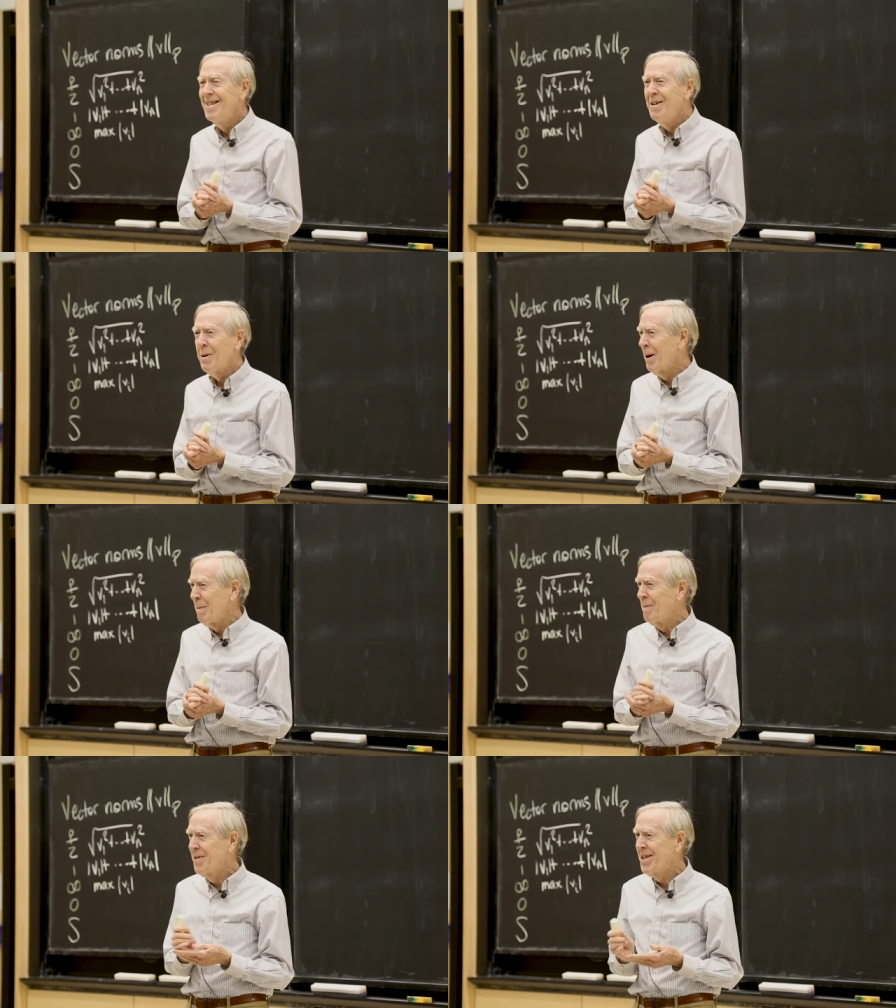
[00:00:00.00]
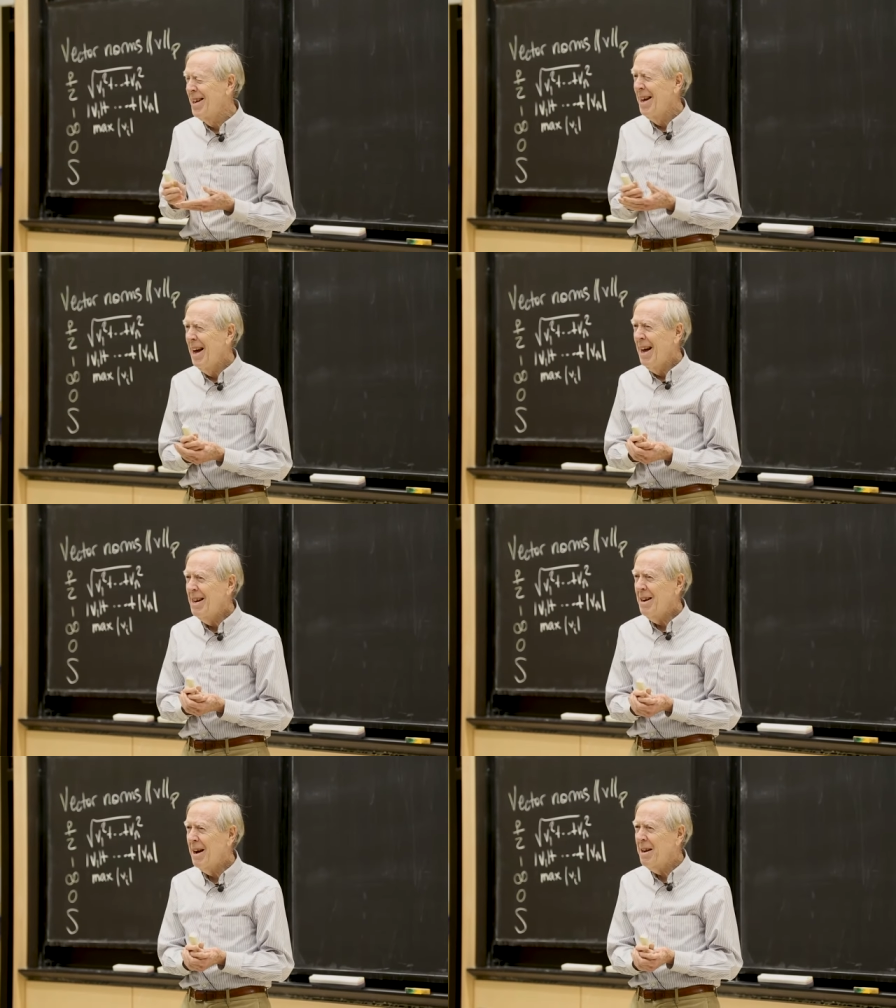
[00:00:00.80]
norms.
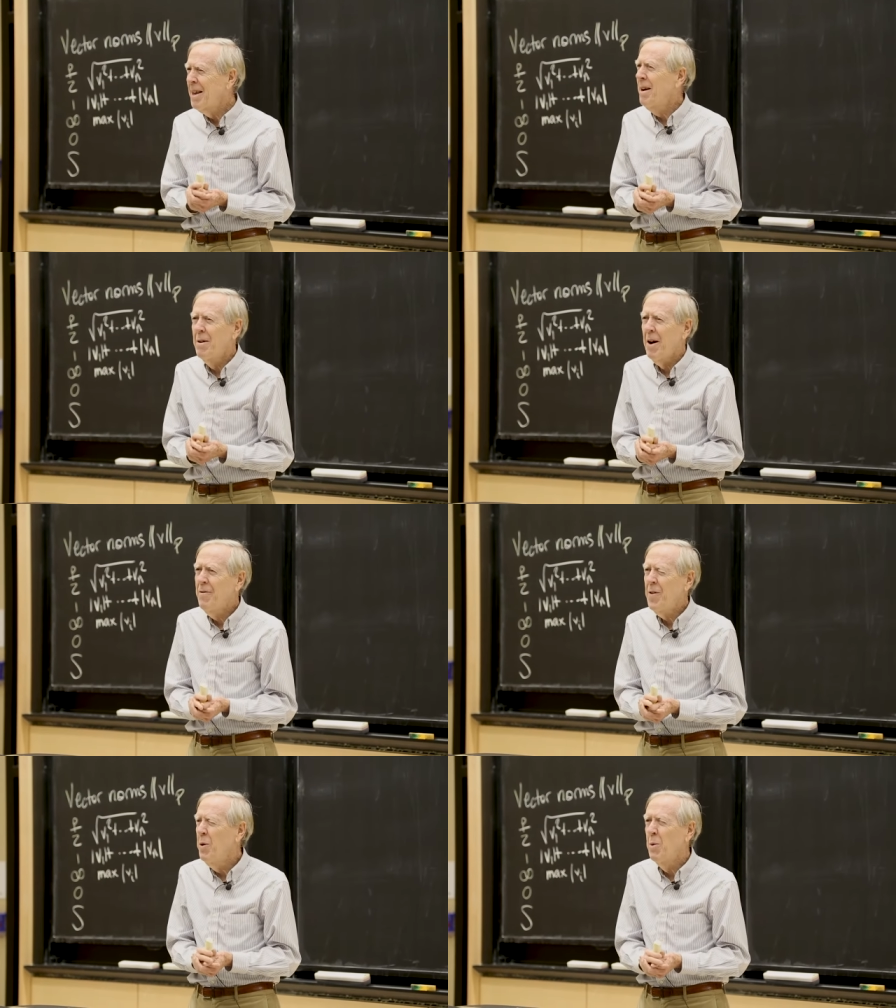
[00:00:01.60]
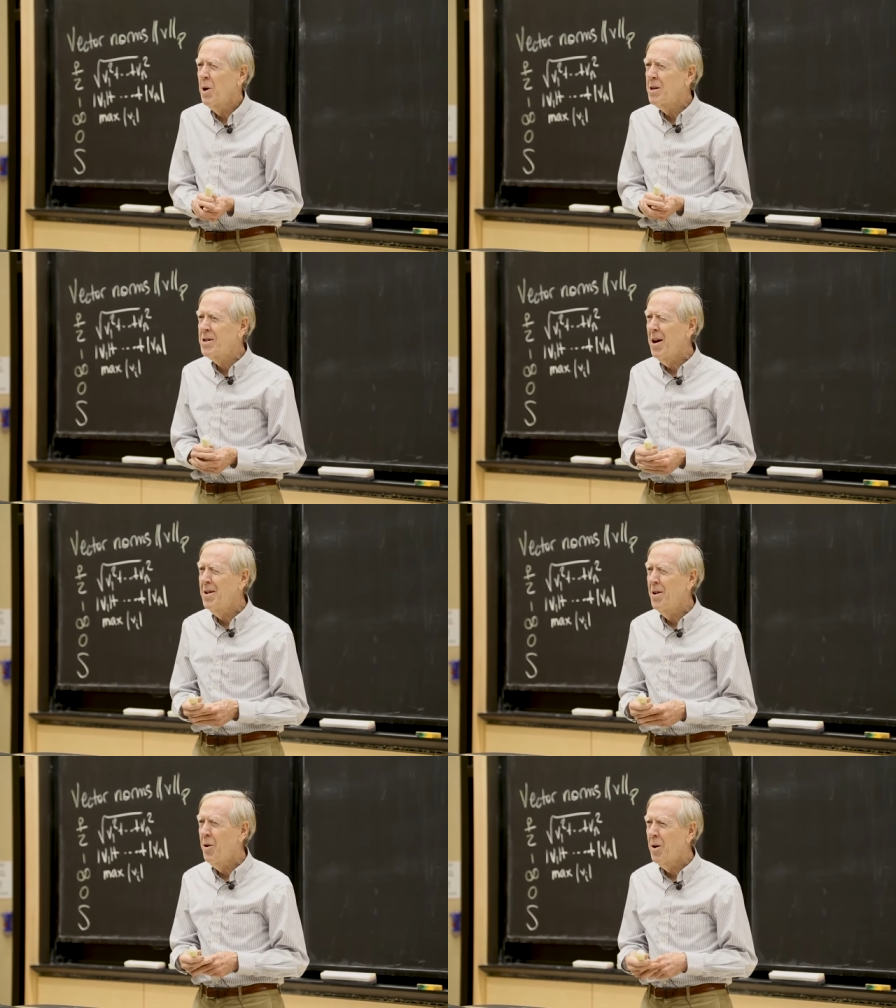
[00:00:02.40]
A little, a few words
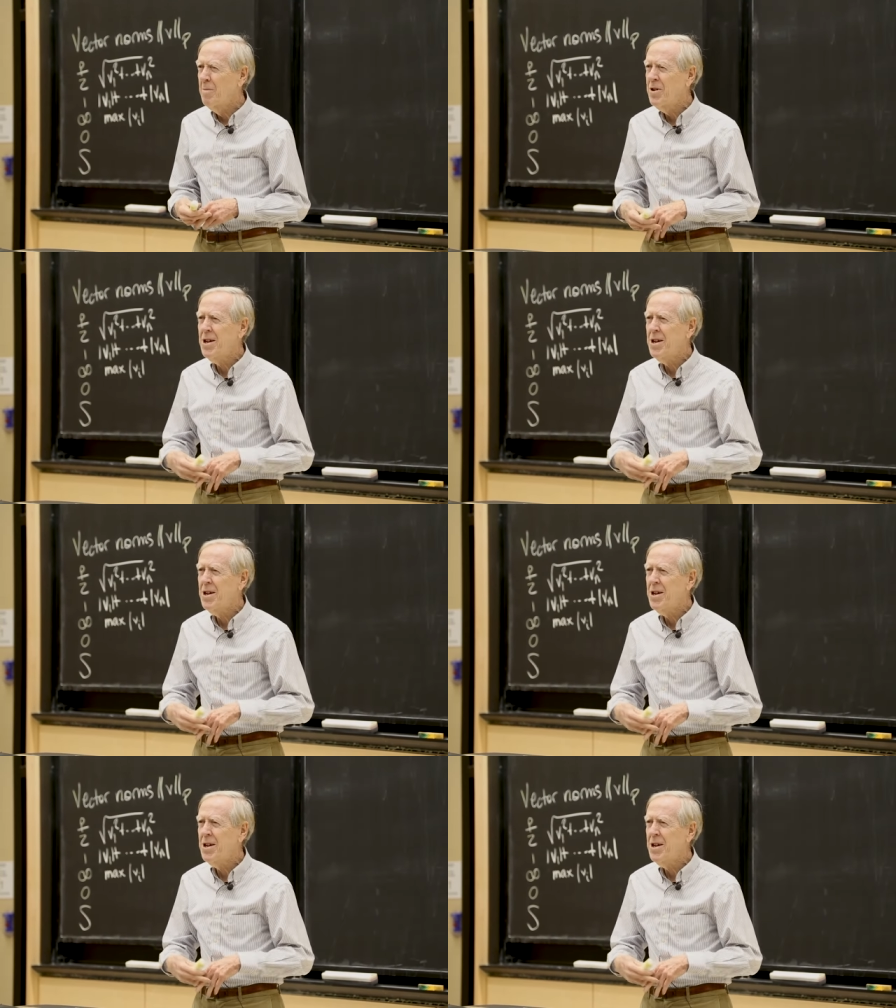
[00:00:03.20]
on norms.